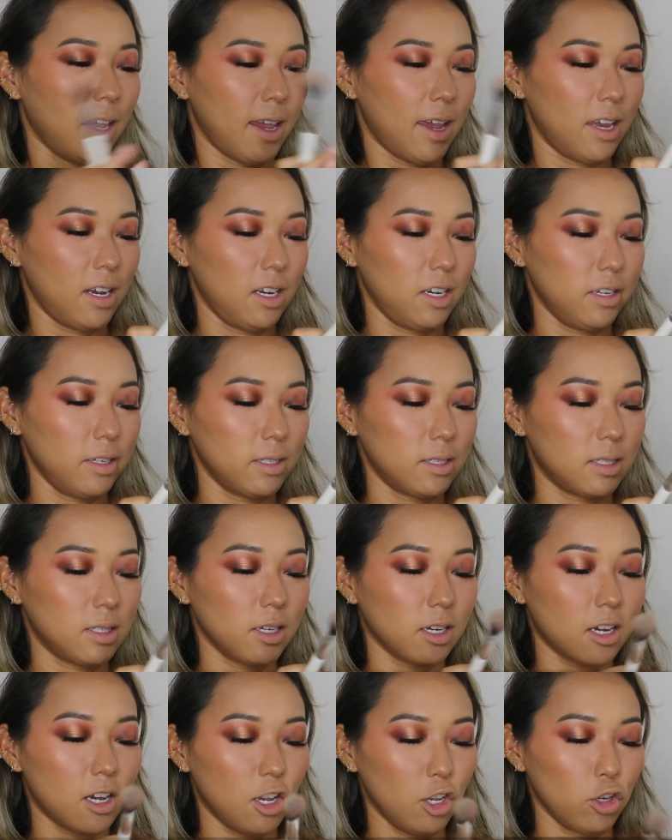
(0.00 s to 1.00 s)
And it is
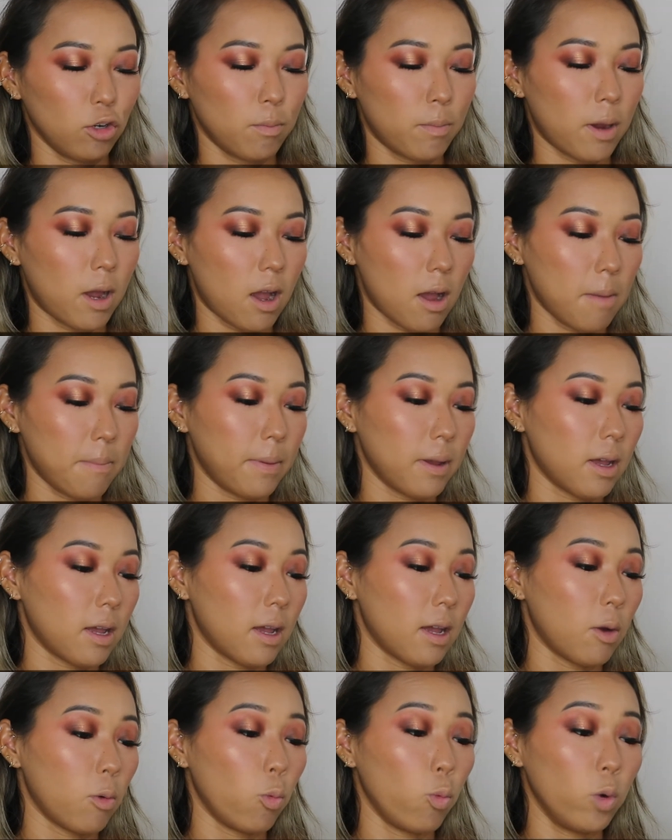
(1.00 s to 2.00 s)
the Colourpop
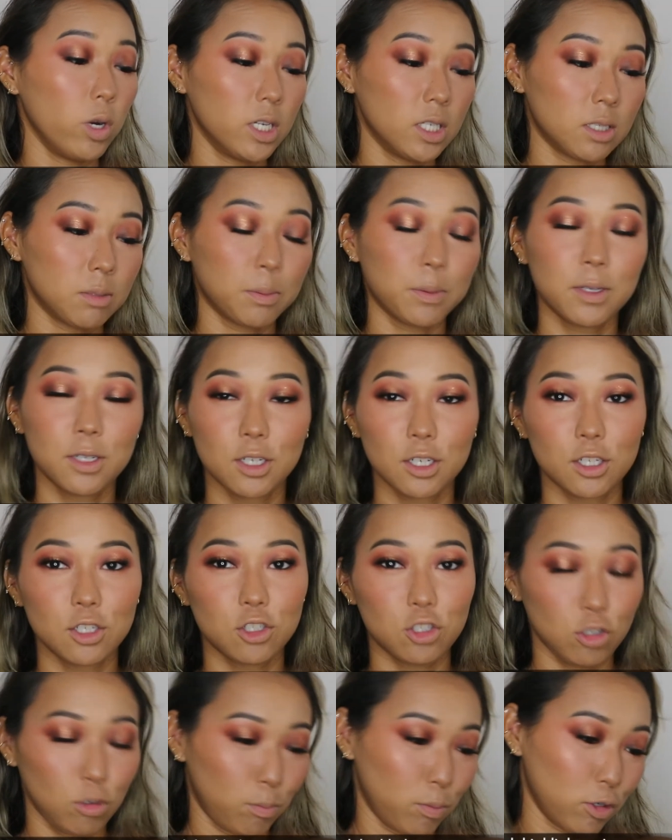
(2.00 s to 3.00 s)
Wisp
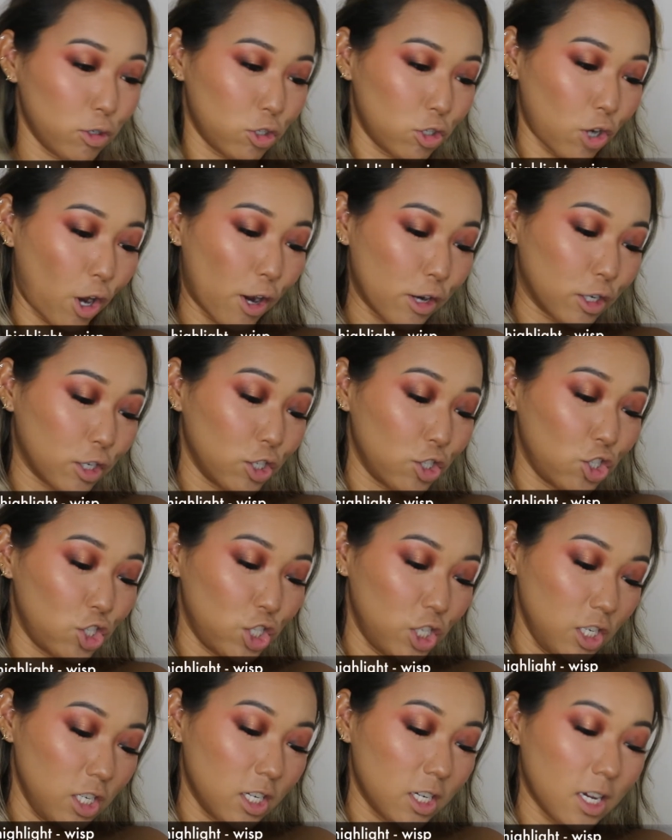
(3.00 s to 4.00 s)
Super Shock
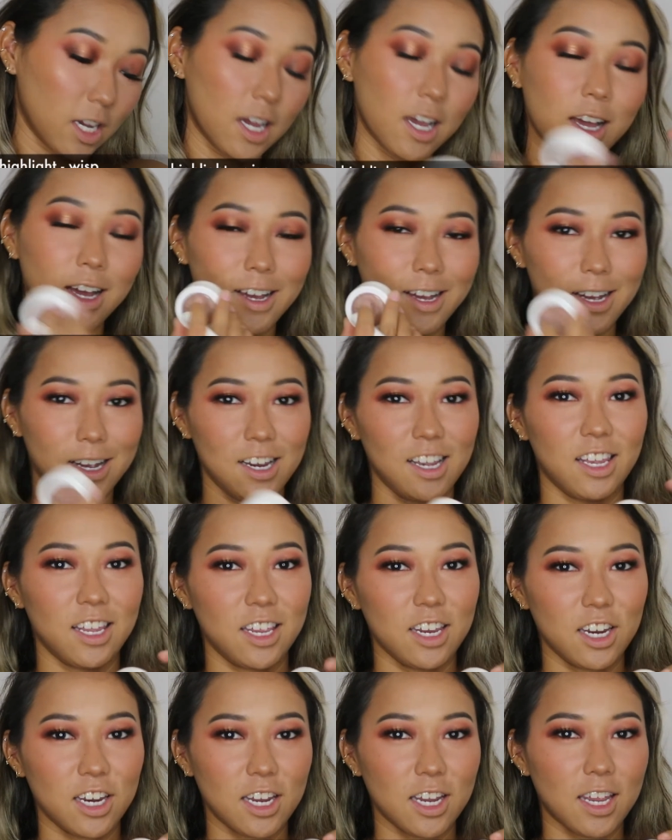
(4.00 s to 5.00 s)
Cheek
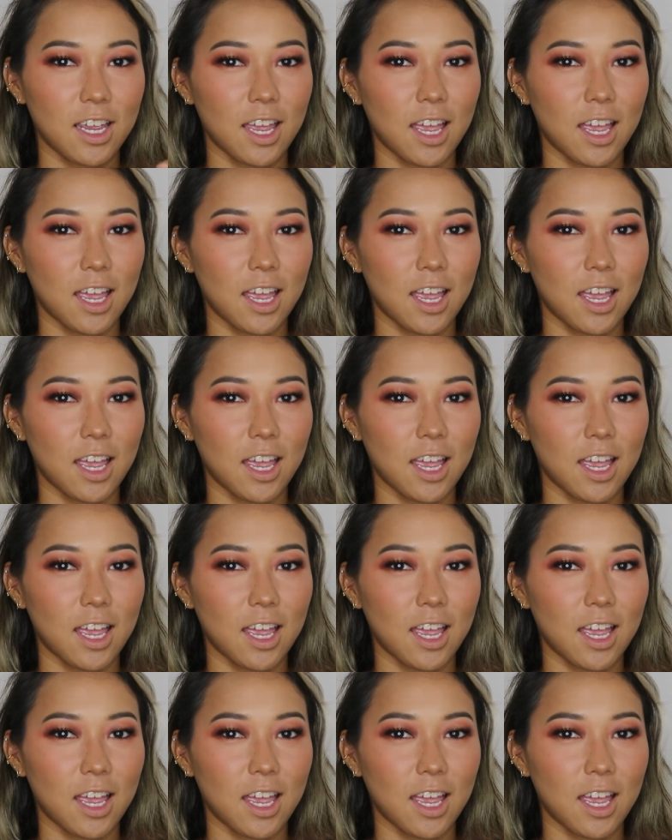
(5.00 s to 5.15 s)
Highlight.